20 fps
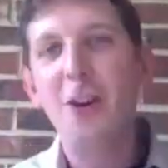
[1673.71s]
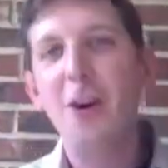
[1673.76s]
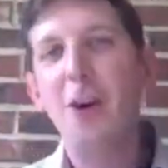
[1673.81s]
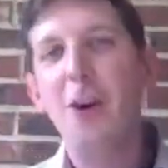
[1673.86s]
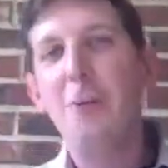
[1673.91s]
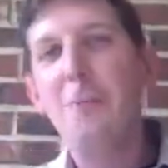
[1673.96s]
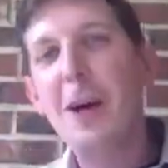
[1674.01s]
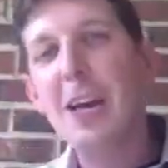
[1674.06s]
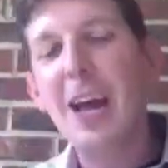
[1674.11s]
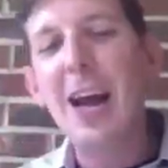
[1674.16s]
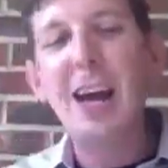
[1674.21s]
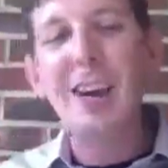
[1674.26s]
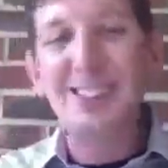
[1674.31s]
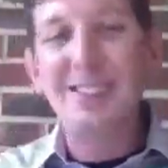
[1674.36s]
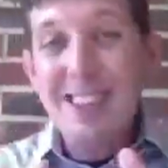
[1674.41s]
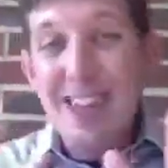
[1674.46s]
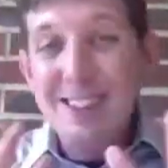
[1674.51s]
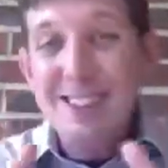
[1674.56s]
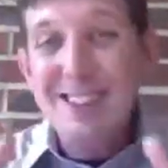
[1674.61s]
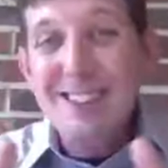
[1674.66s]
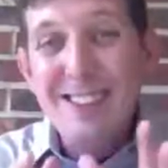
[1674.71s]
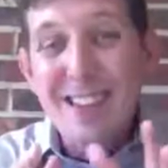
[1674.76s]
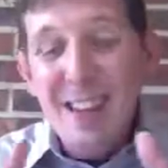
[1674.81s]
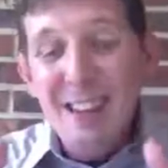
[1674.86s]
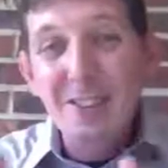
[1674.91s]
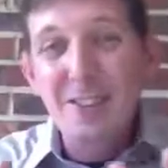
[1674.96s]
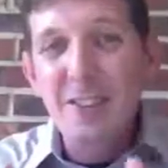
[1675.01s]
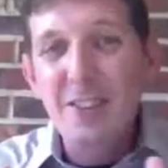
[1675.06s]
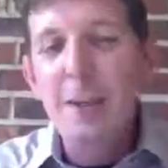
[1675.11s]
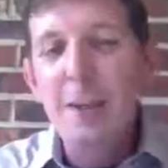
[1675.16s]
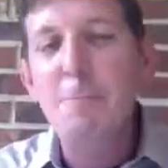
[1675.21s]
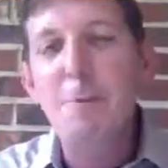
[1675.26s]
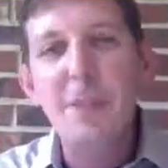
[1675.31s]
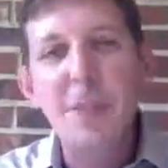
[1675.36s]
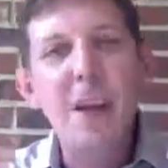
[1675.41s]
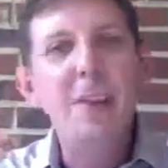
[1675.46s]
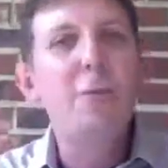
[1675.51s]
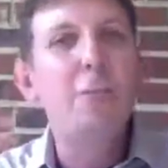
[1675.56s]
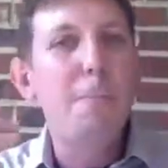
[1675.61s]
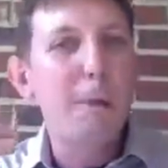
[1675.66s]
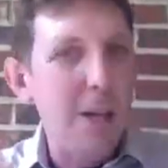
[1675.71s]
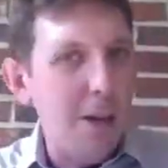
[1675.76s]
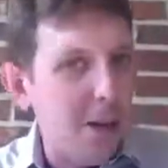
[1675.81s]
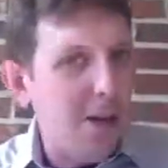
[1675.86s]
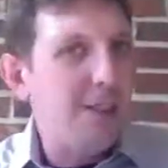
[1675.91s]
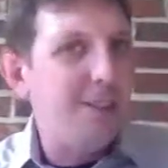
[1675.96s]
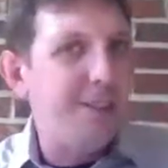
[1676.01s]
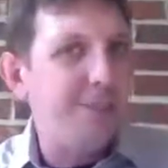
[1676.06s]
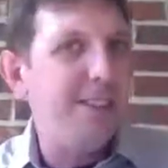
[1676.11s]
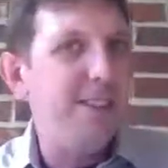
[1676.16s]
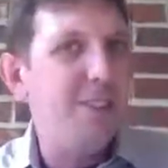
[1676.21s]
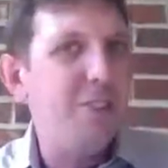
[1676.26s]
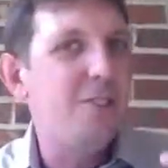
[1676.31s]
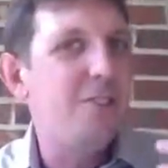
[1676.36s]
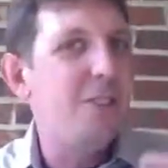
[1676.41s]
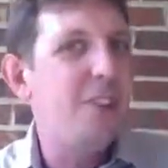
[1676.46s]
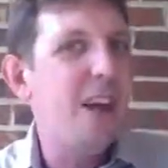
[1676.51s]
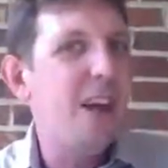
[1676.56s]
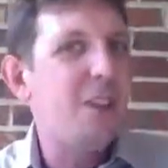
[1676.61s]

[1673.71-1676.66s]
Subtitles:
Oh my gosh, that's synergy, but that's beyond synergy.